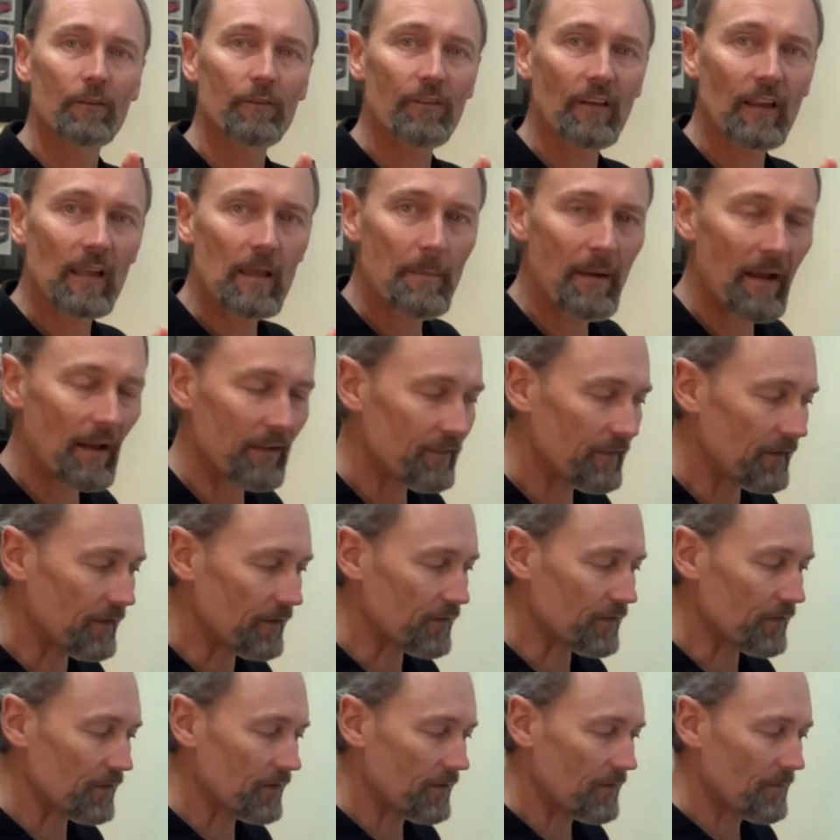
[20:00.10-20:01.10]
think about
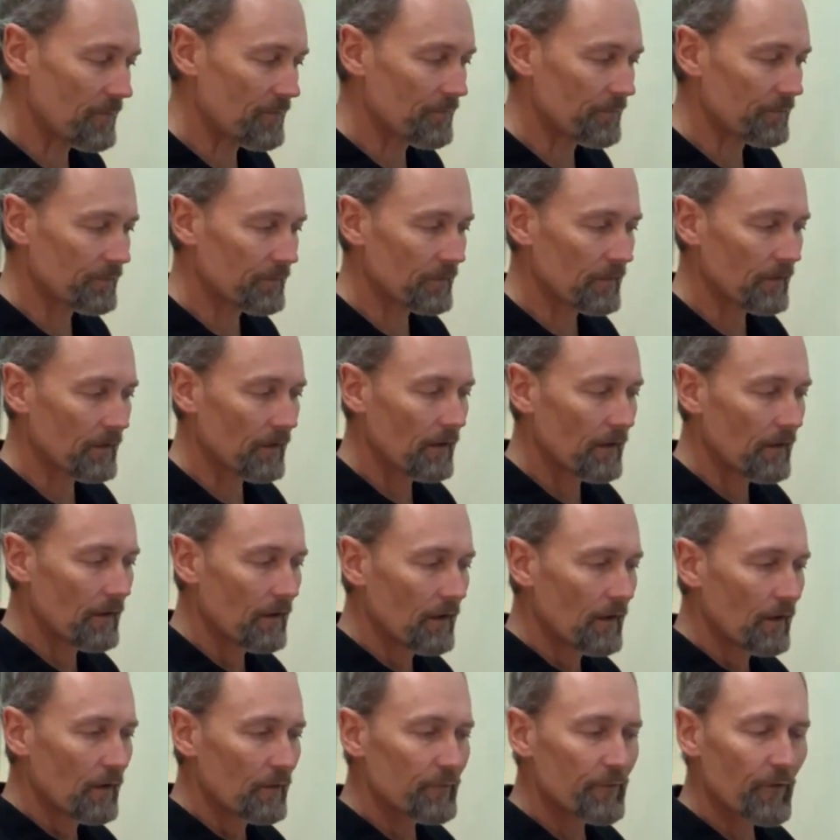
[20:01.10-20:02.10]
this.
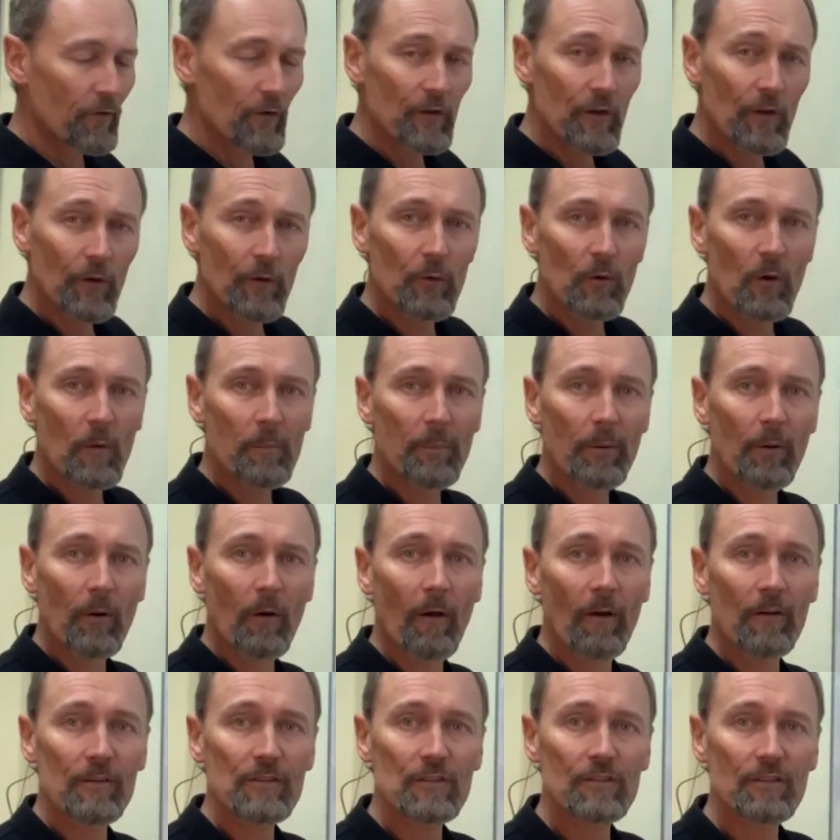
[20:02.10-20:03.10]
For you to
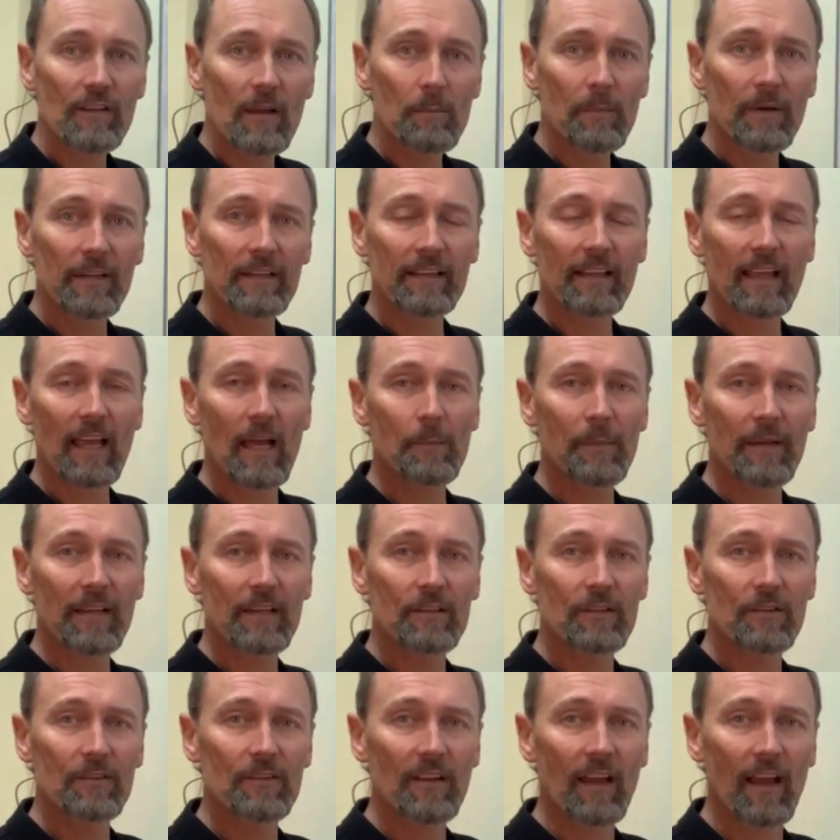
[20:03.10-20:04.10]
approach someone to come
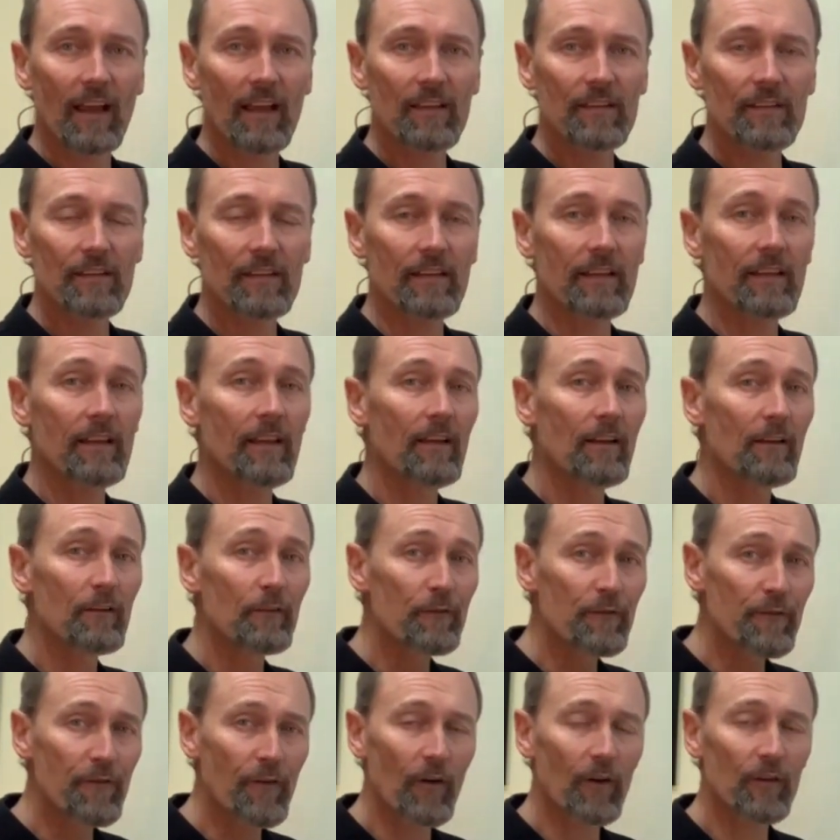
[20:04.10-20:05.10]
into Daisy,
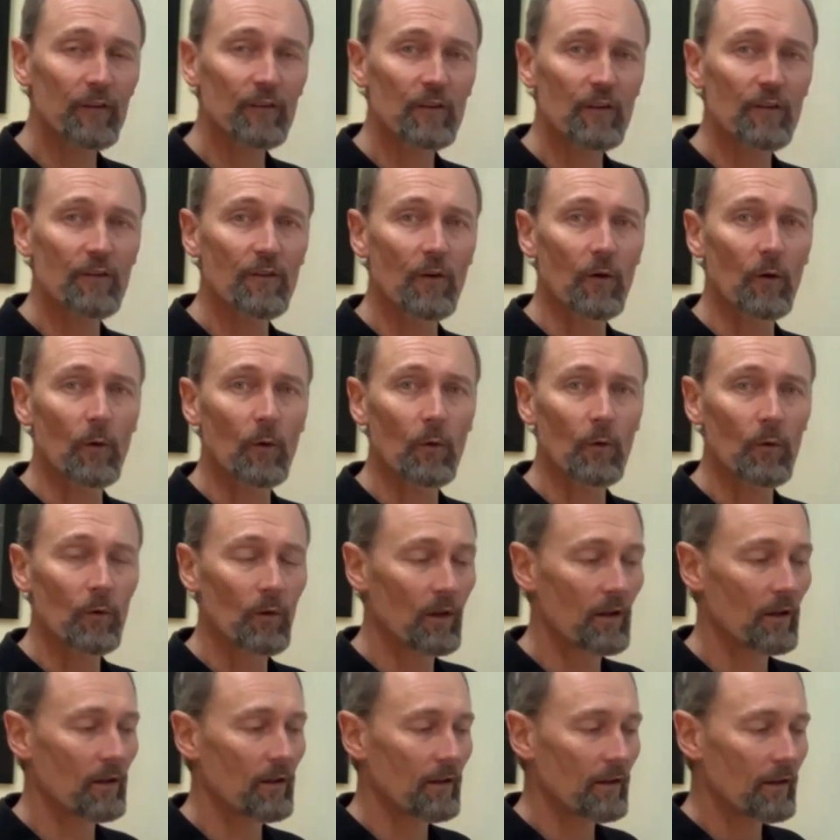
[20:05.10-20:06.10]
first of
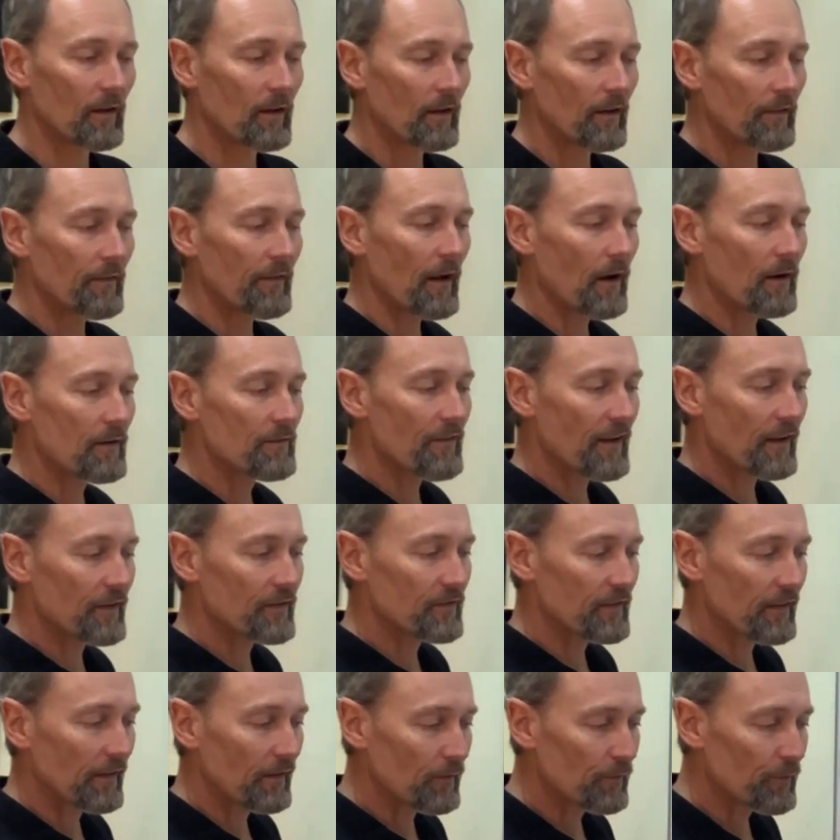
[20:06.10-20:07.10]
all, they're
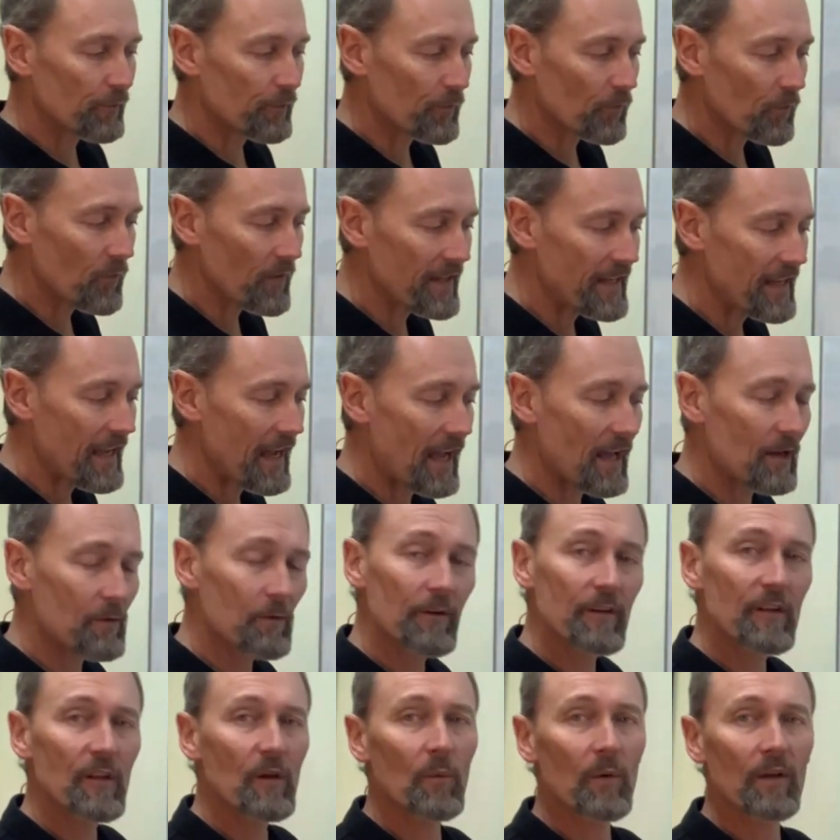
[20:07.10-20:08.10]
investing
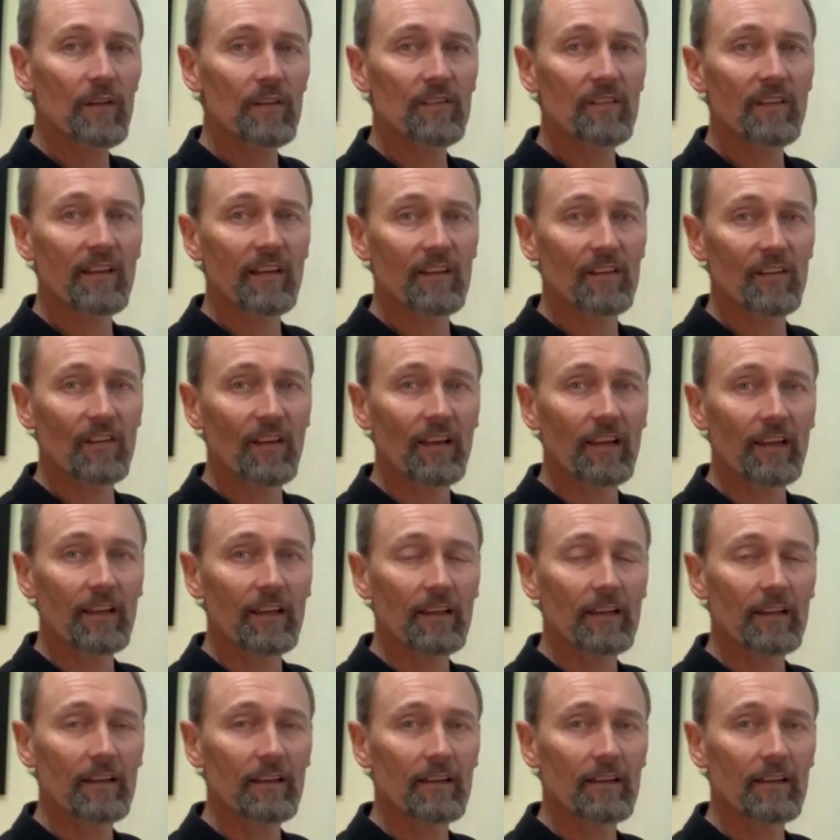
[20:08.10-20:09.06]
300 USDT